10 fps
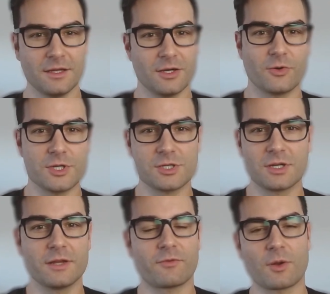
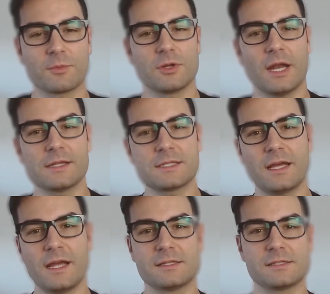Originally from the United
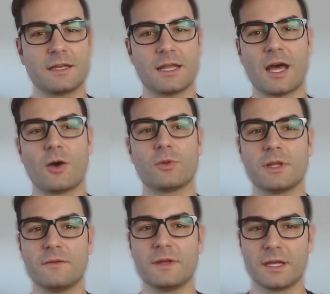States and now
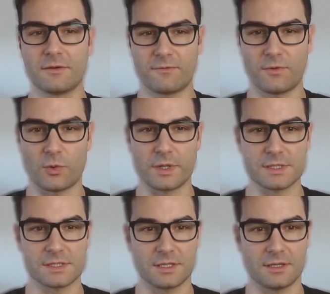living in
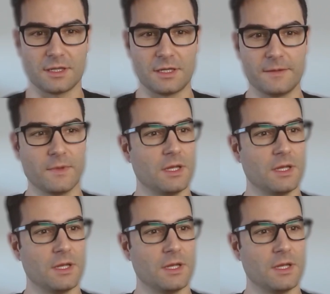Florence, in Italy.